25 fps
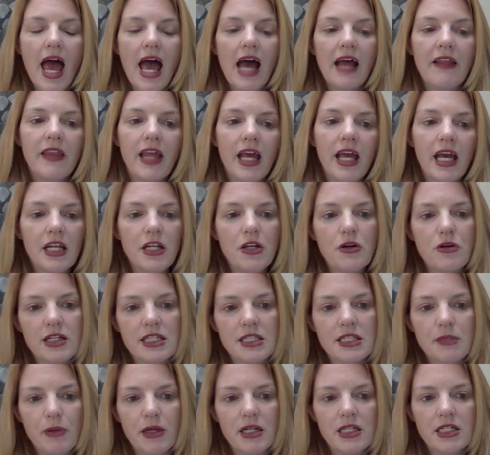And then you
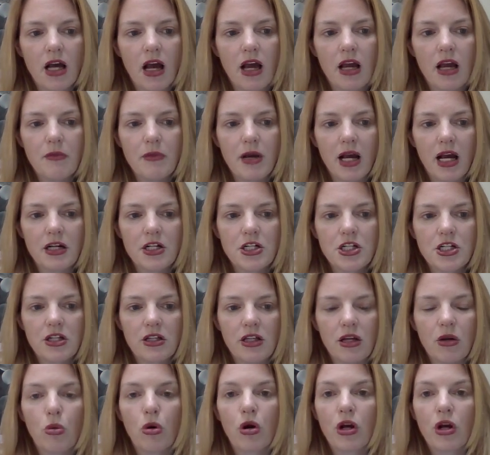can spend time
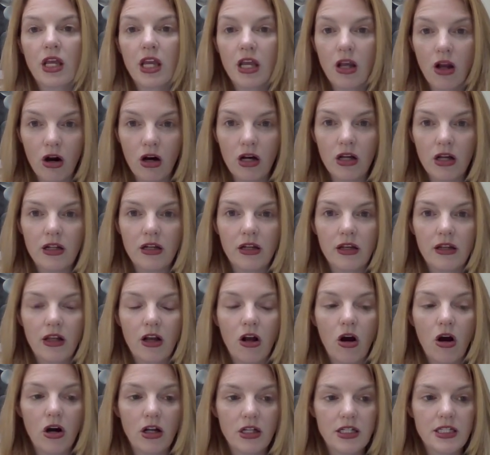actually working on the
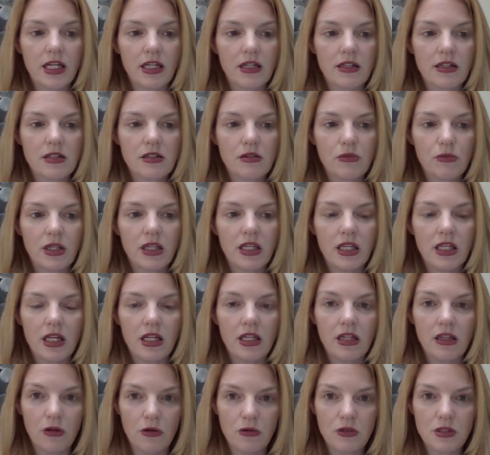content
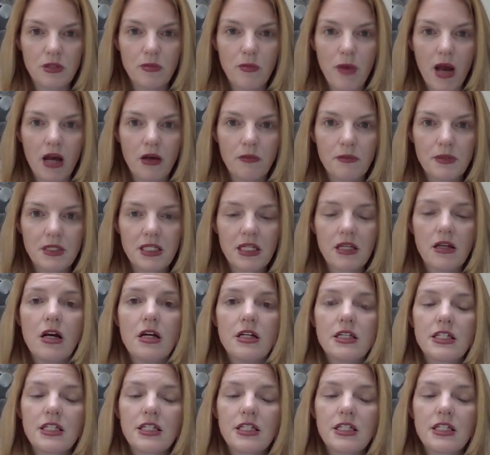within those maps.